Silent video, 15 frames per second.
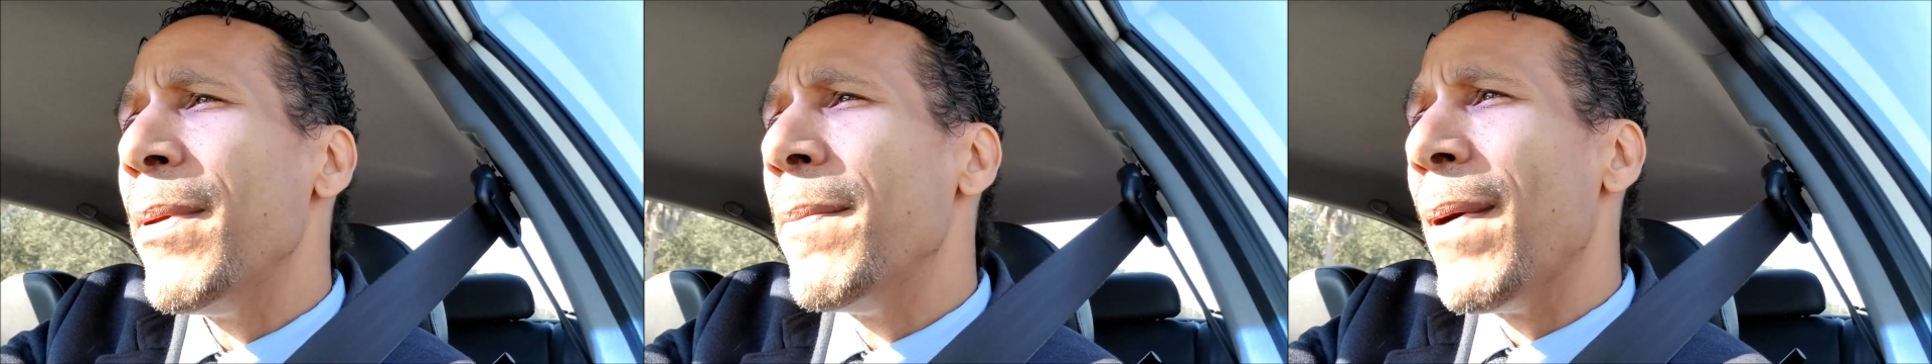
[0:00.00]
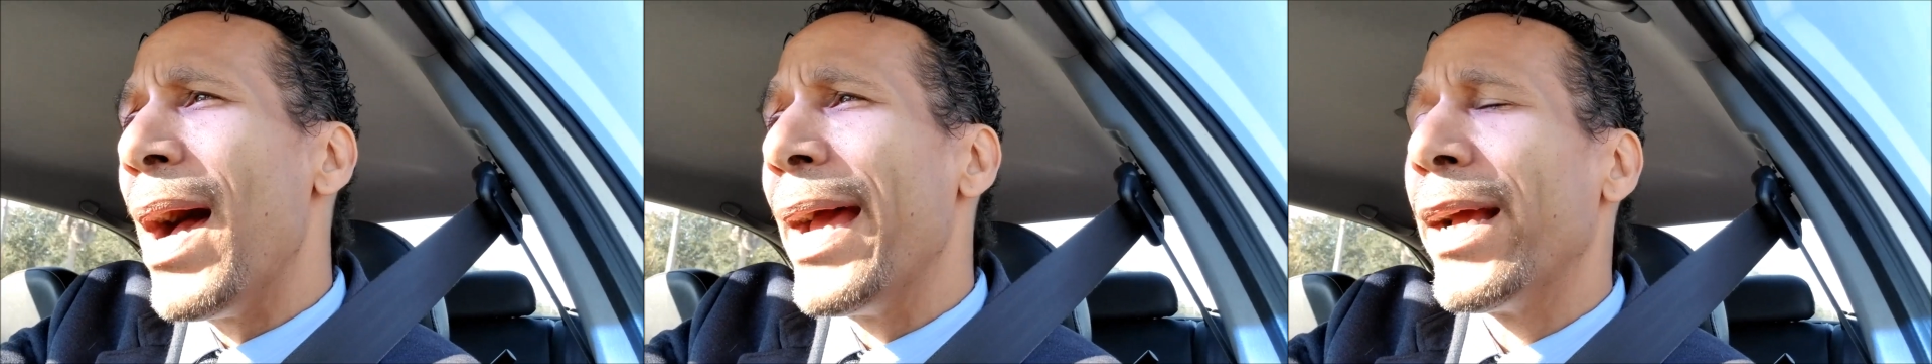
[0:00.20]

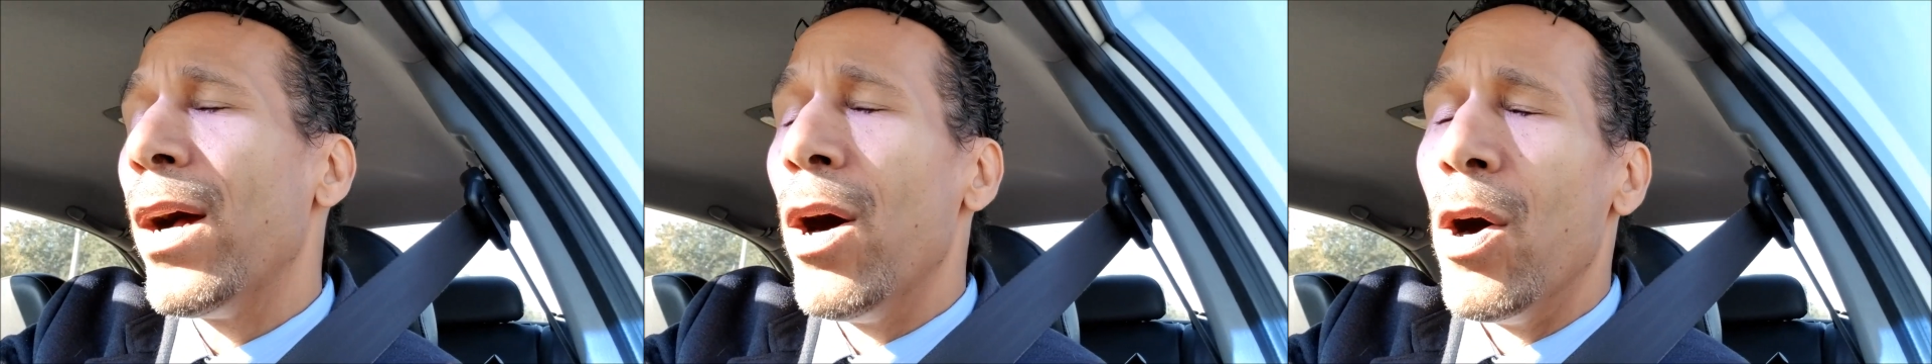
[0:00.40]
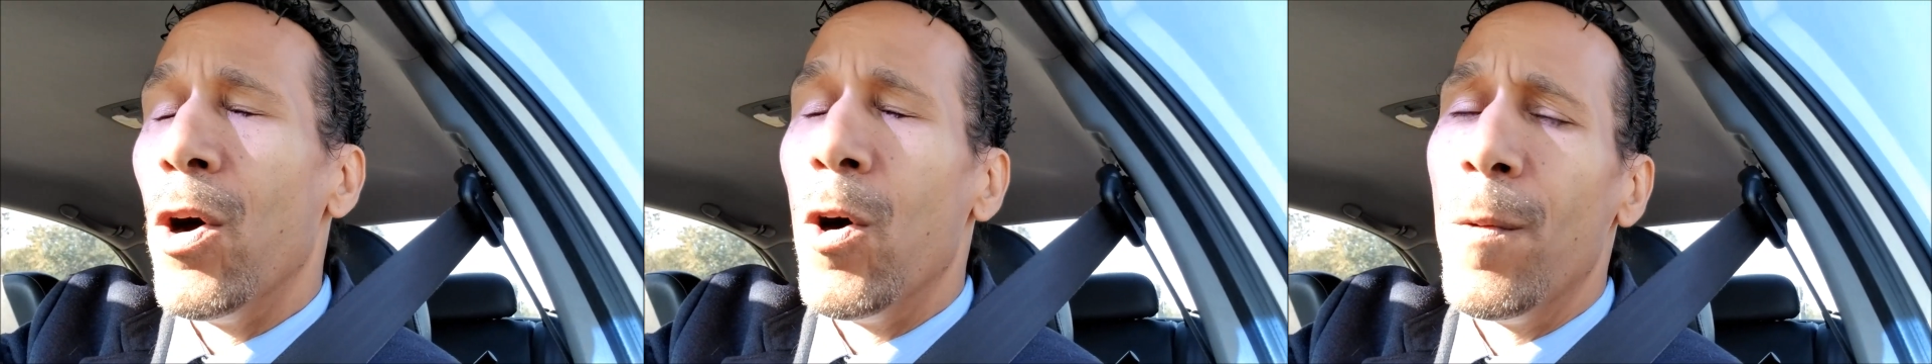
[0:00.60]
be buying
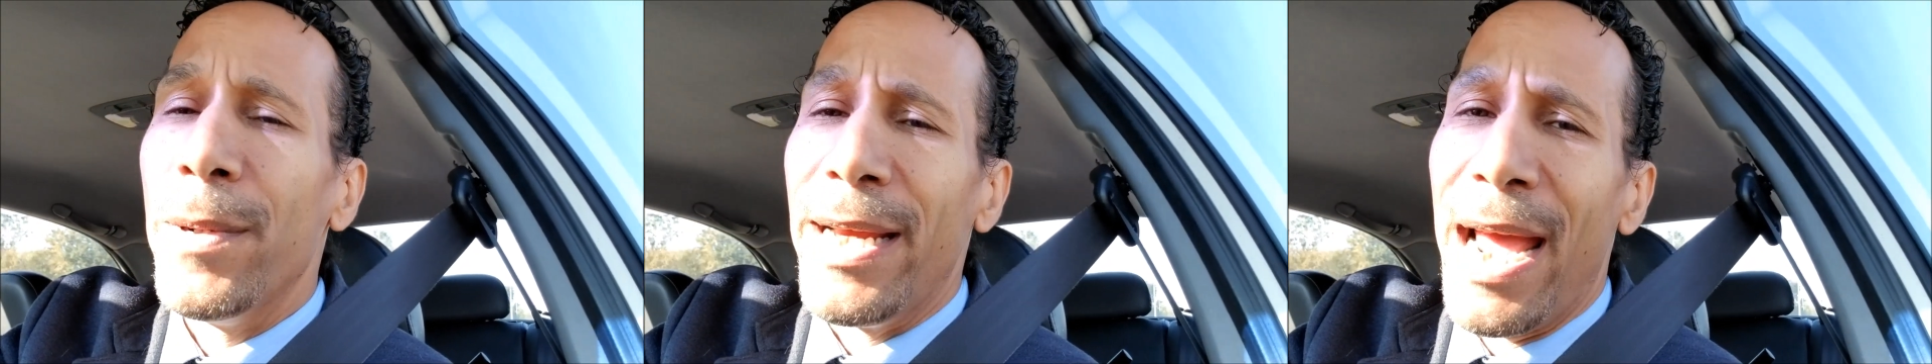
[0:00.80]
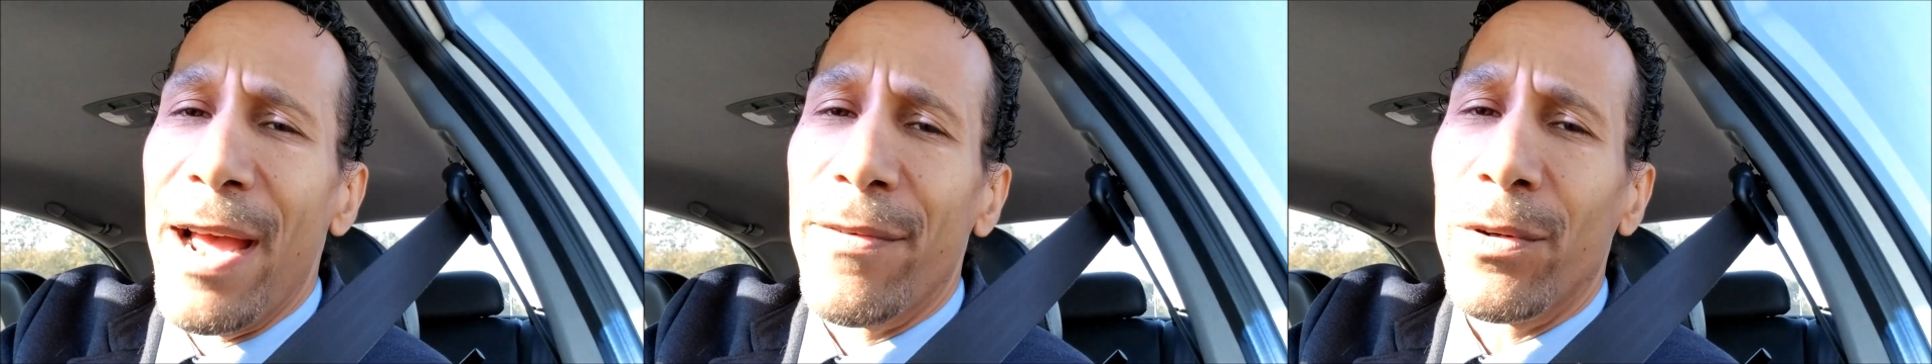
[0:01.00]
a home
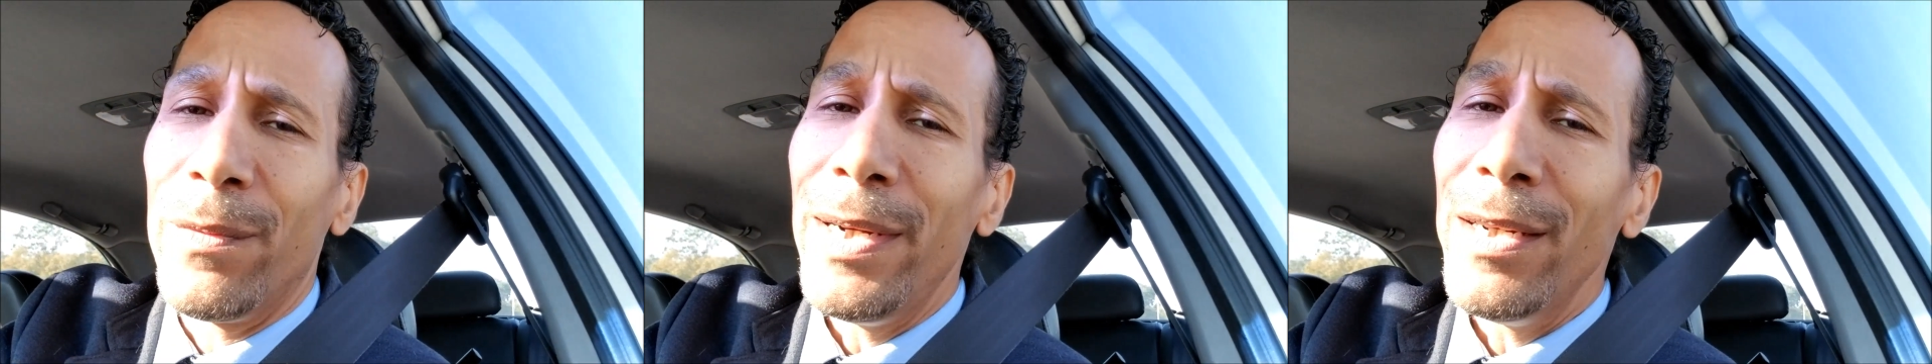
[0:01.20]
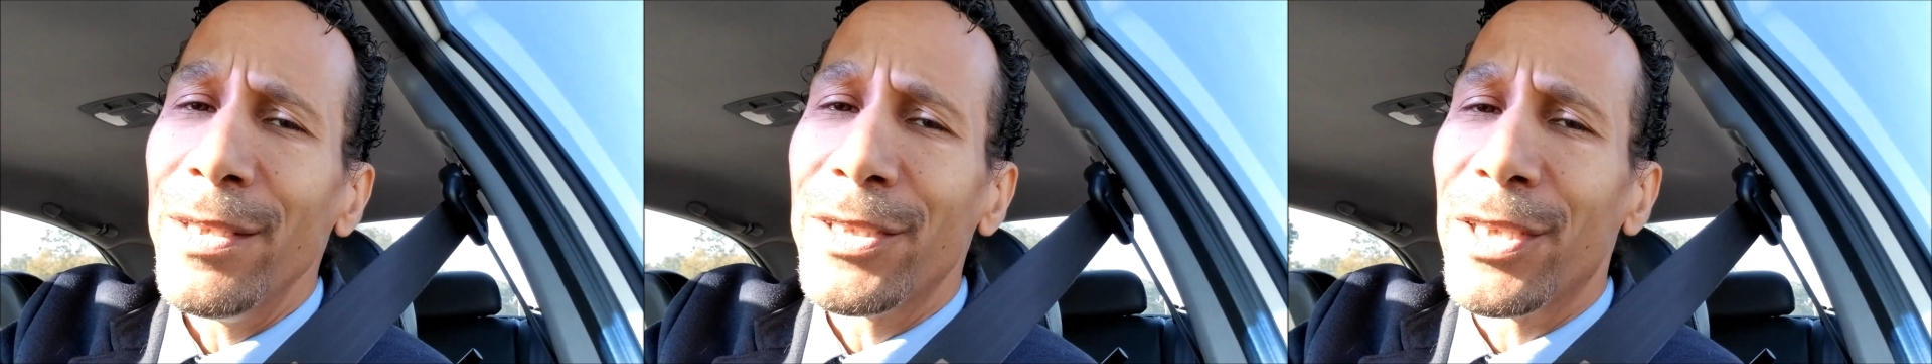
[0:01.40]
and you have a
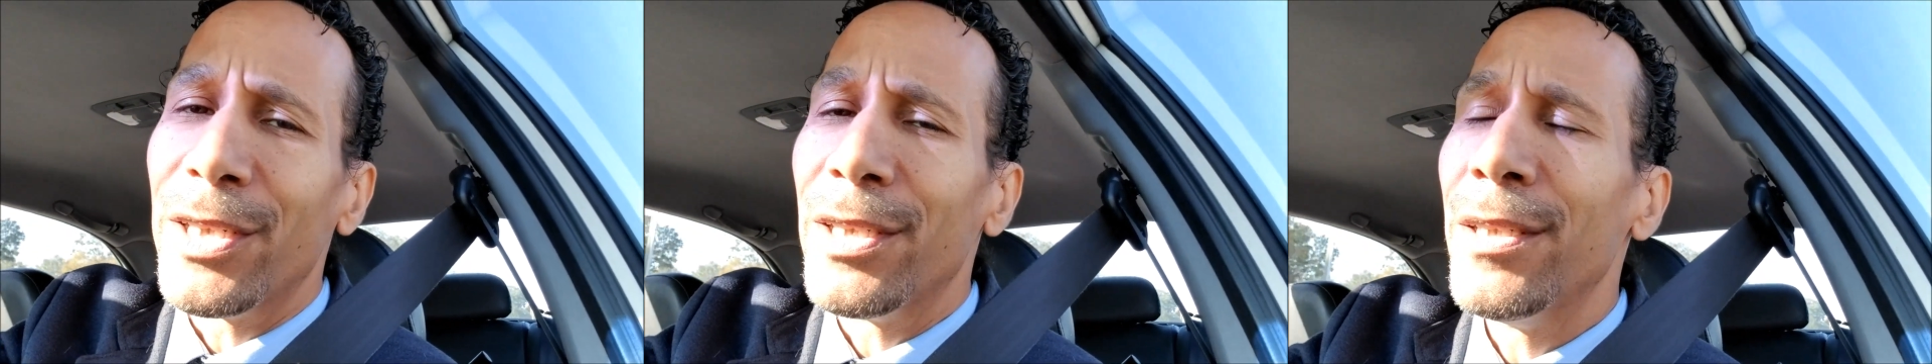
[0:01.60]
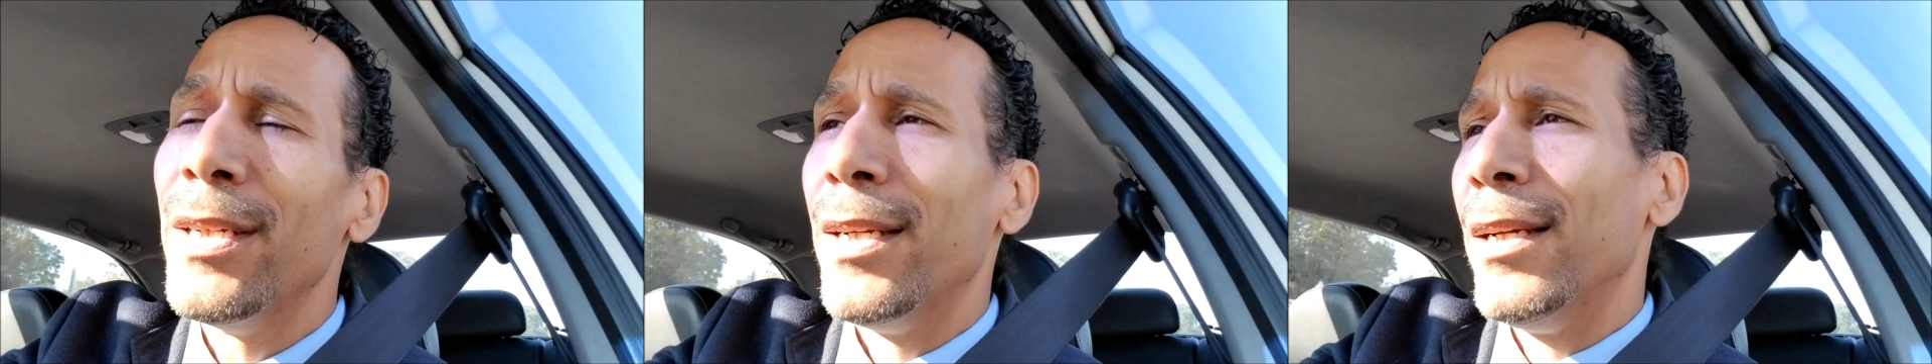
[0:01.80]
realtor,